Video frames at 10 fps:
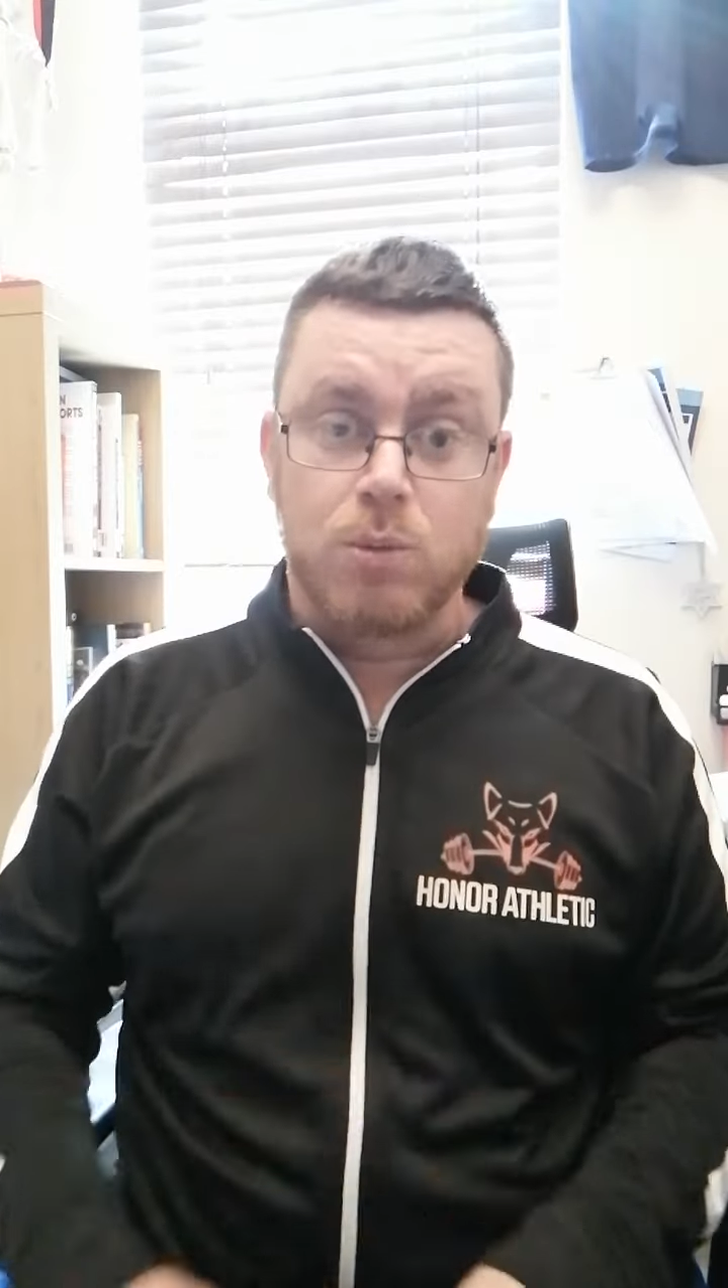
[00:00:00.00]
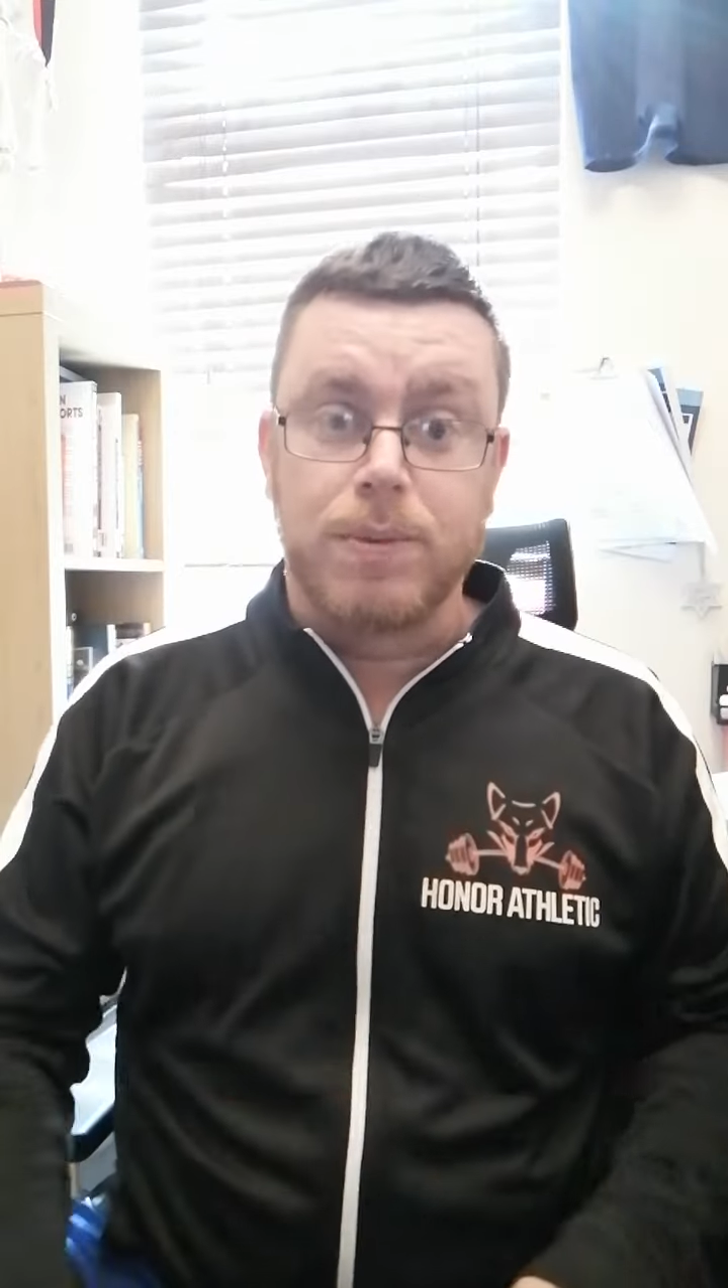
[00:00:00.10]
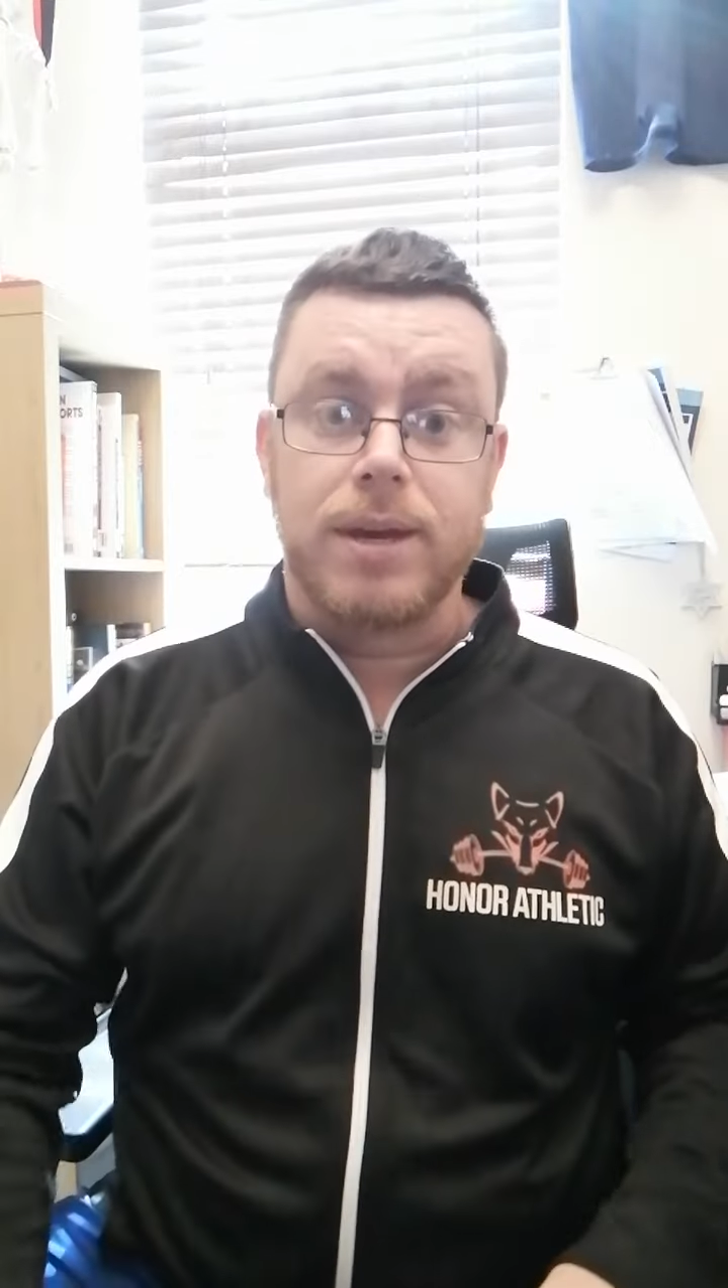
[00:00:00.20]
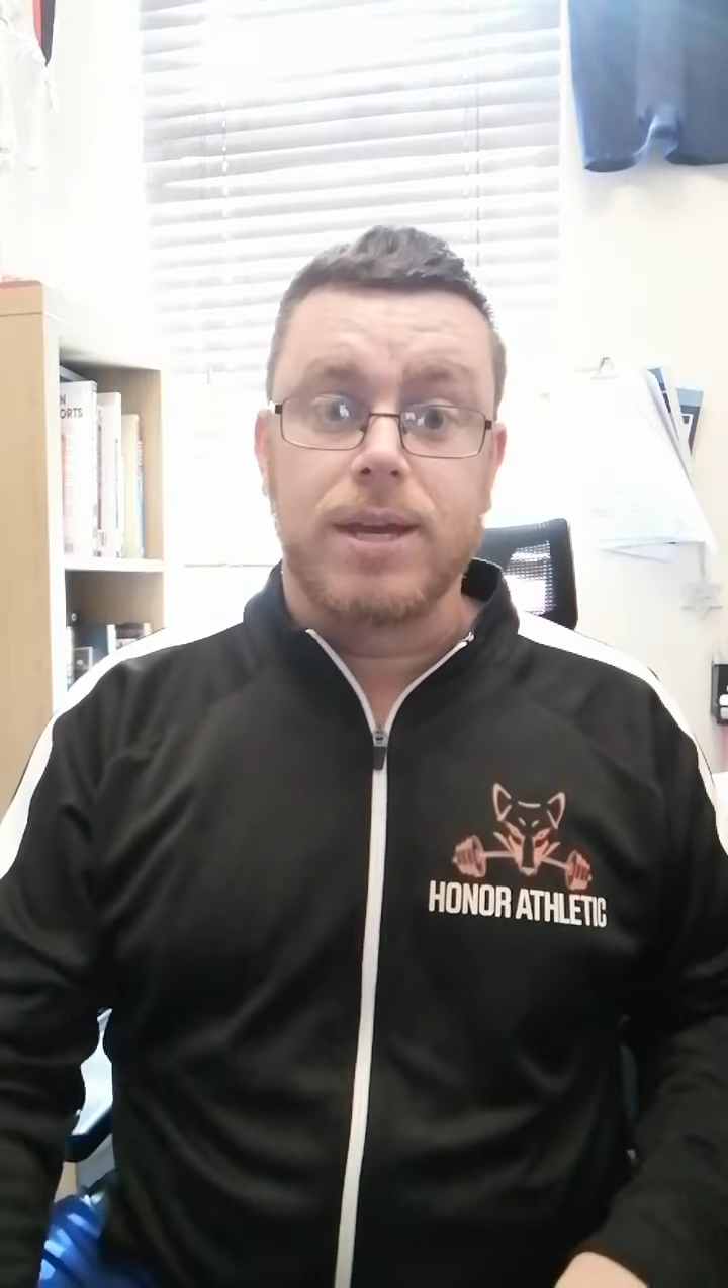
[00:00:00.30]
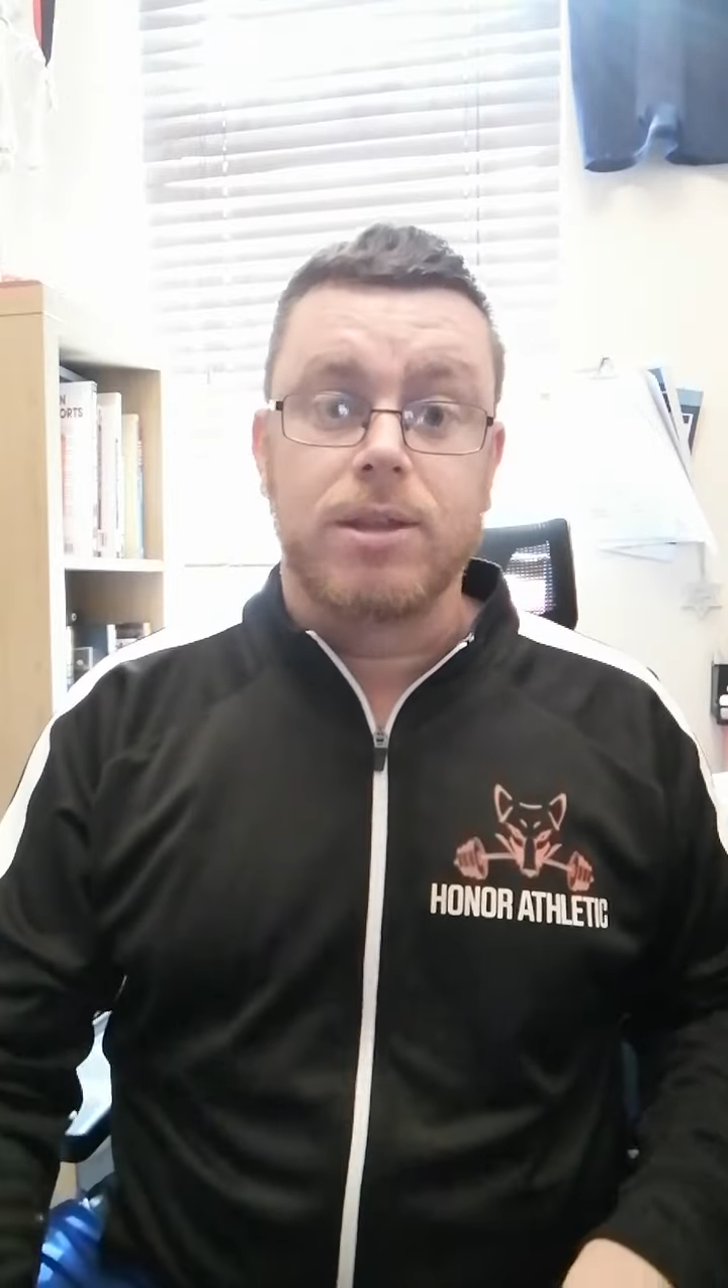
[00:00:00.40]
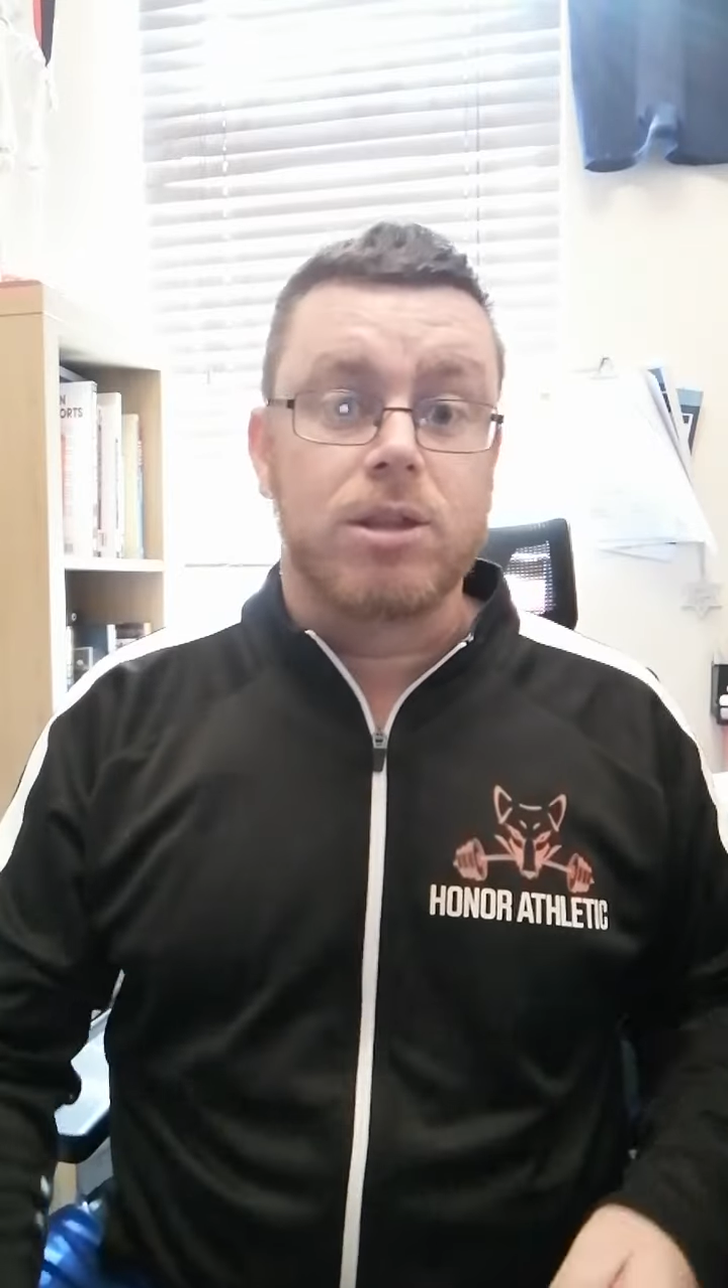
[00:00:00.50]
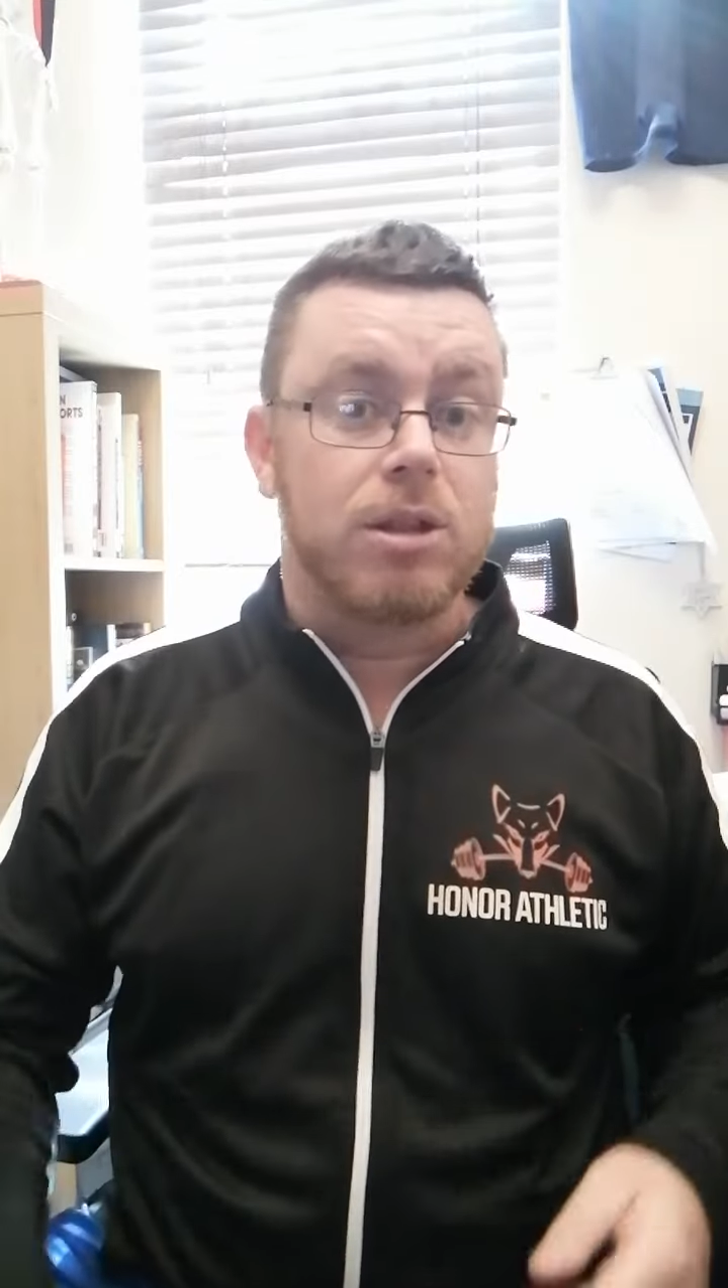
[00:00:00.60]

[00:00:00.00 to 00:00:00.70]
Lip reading: would be